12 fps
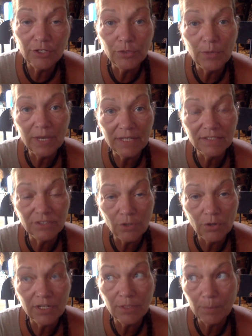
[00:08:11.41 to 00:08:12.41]
who has
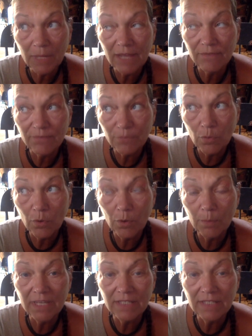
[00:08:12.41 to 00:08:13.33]
started a platform.